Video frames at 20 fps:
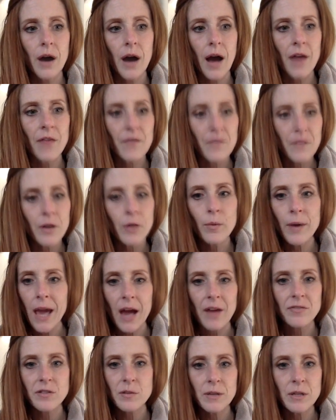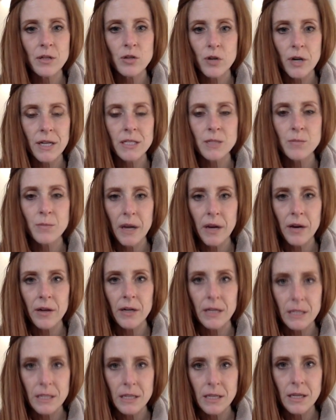i feel we have to be
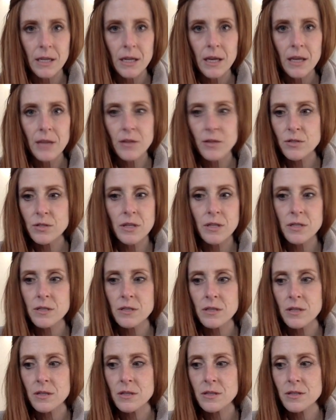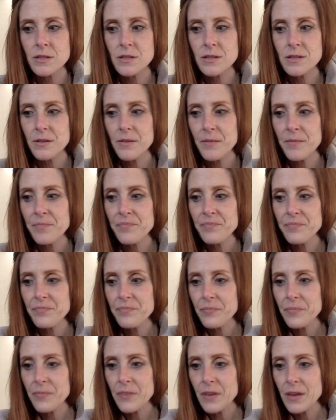transparent there's this this
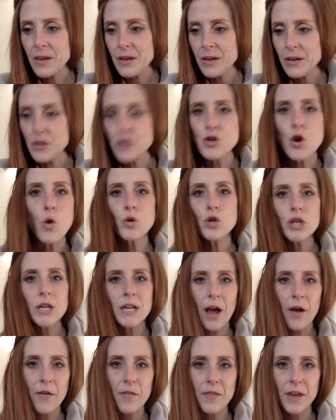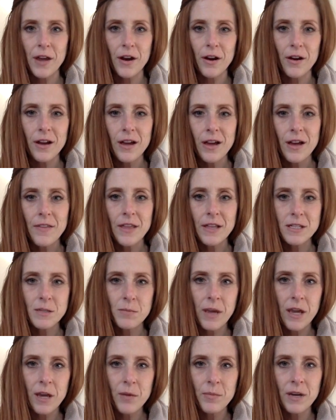notion out there that to
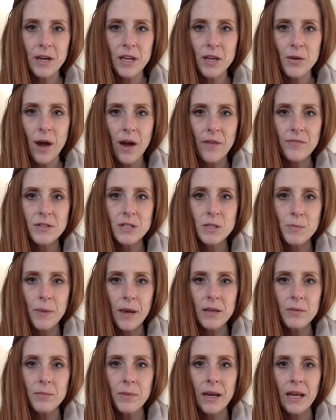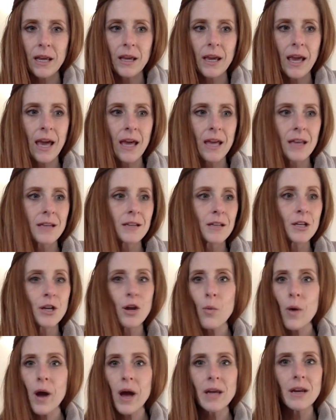make money you have to spend money. And you
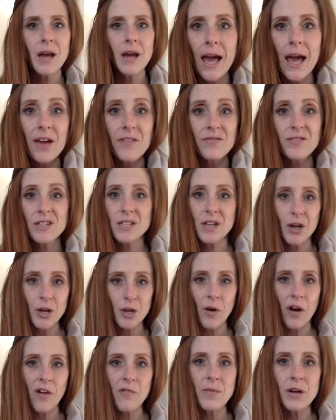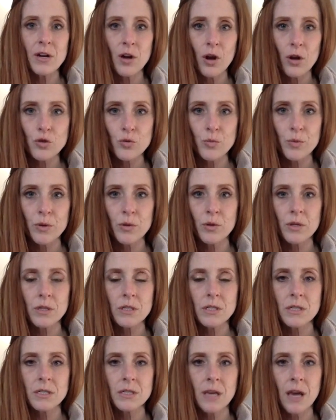know what? have to tell you, I've been an entrepreneur
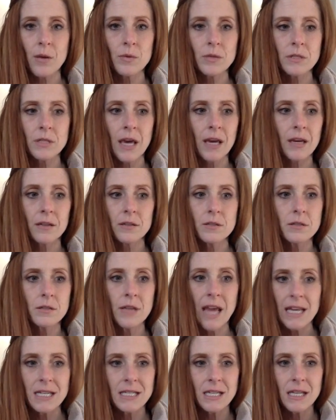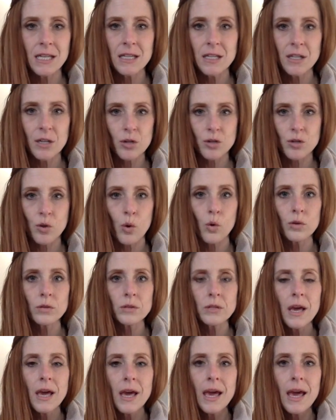since I was like 18 years old,
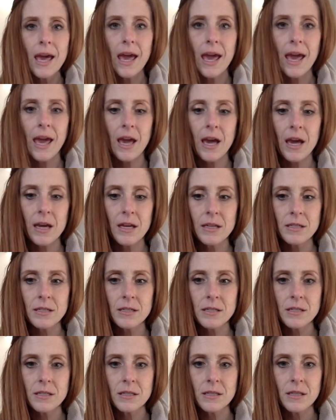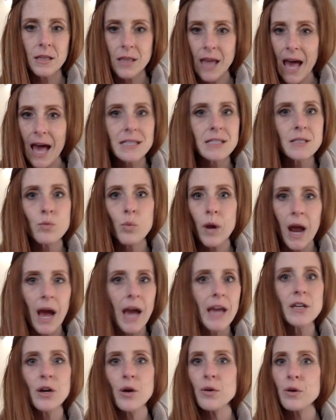and that's what
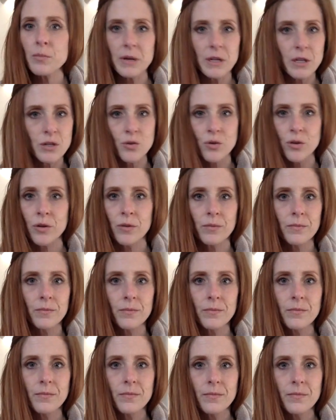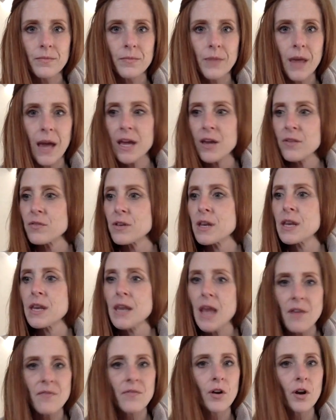I know to be true. I have
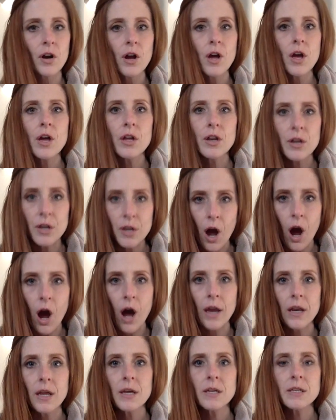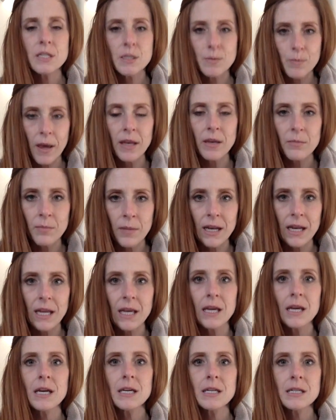never not spent
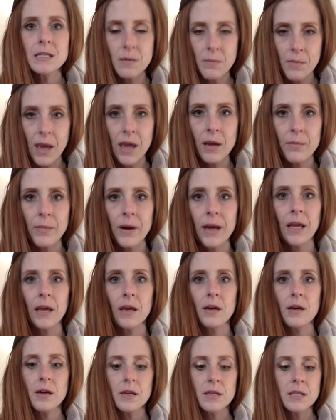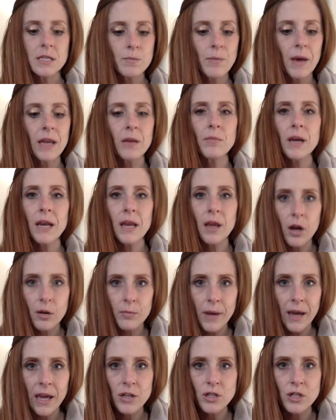money to make money. Spent money on
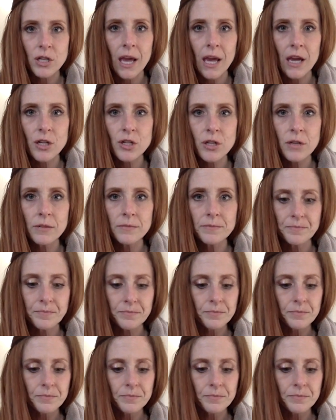my education,